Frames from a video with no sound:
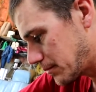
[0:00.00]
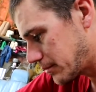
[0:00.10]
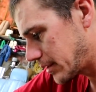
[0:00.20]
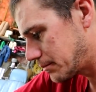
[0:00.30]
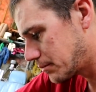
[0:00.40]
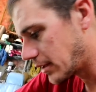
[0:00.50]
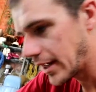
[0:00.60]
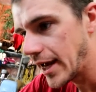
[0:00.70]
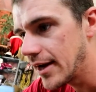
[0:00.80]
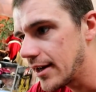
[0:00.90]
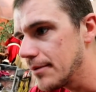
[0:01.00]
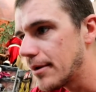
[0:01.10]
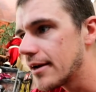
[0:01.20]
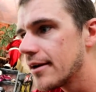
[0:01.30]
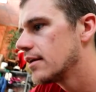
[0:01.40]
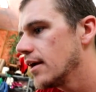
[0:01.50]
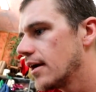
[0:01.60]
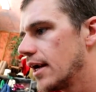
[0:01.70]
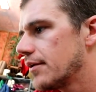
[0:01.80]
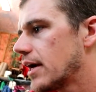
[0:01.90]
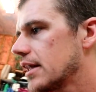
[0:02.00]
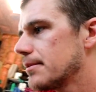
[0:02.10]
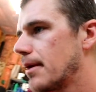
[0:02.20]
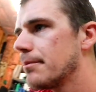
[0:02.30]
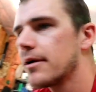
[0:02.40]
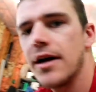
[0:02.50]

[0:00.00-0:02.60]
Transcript: can be pretty handy, but yeah, anyway, I got the bumper